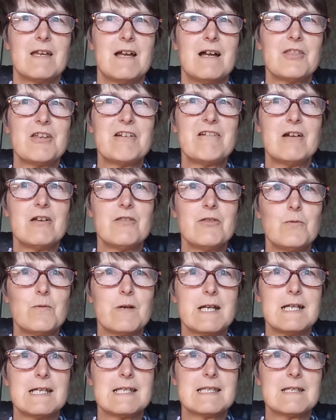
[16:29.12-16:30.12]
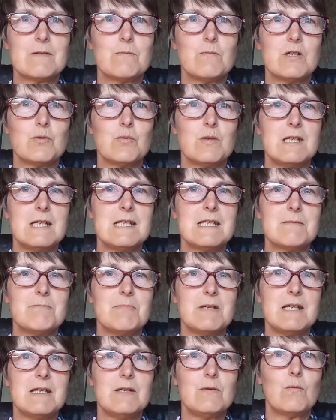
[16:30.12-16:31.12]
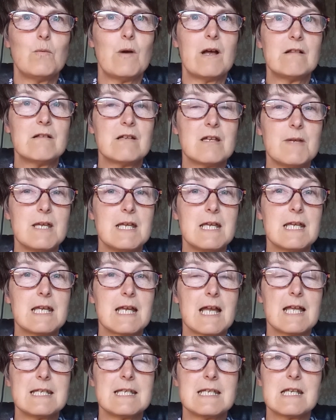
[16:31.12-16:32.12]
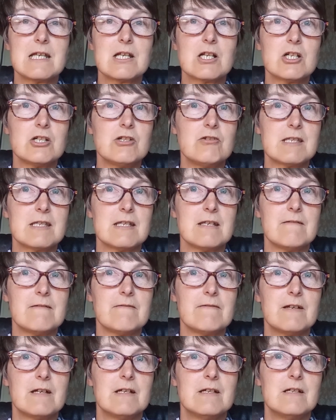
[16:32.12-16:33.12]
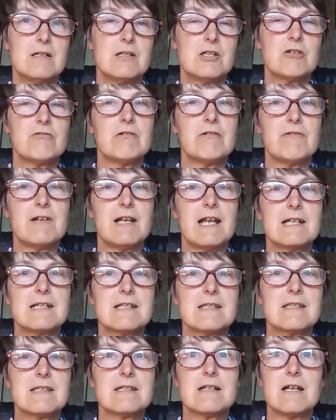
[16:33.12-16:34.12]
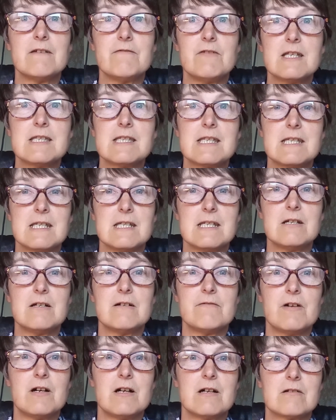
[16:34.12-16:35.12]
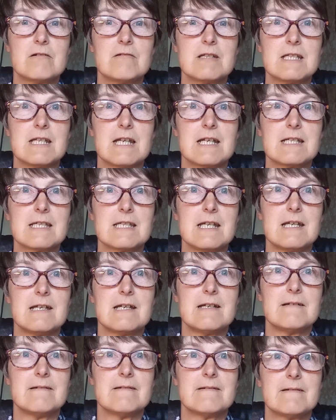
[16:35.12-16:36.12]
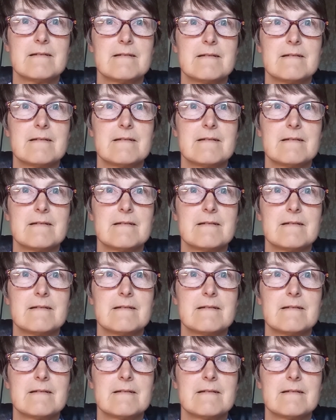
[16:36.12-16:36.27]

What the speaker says: Are there other ways in which we need to be welcoming and inclusive to reflect the diversity of our context here?